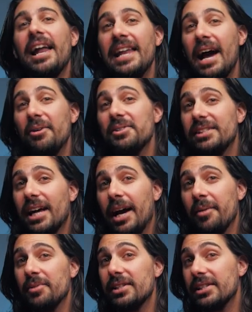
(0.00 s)
And now it's
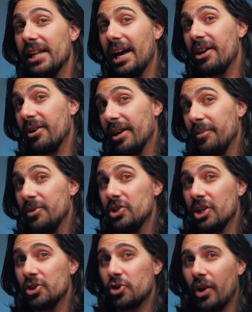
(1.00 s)
time to slide our
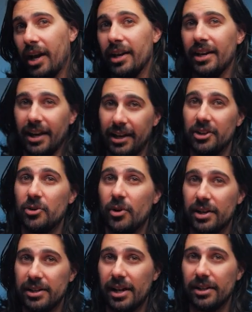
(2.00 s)
imaging train into
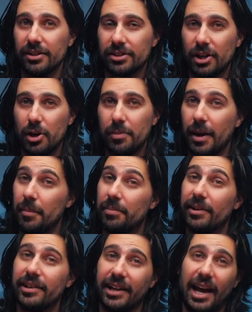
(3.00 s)
our telescope and
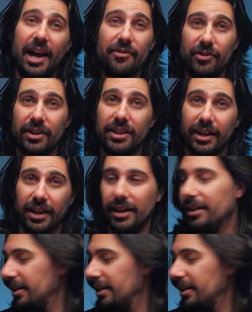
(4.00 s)
plug everything in.